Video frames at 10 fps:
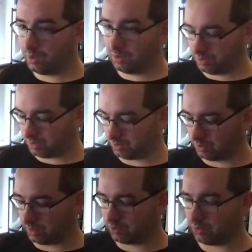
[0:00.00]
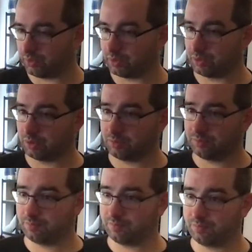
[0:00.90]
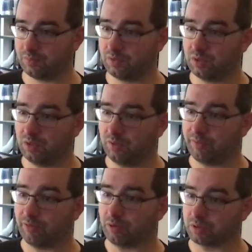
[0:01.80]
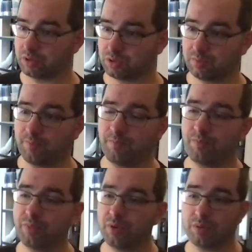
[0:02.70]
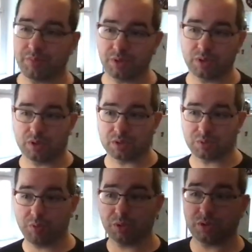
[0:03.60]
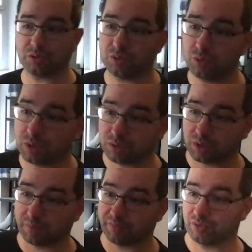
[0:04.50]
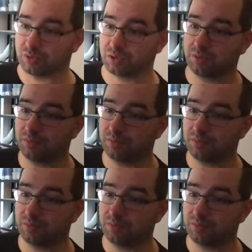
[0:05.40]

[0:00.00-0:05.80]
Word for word: So now we return false because we wanted to do one to come first.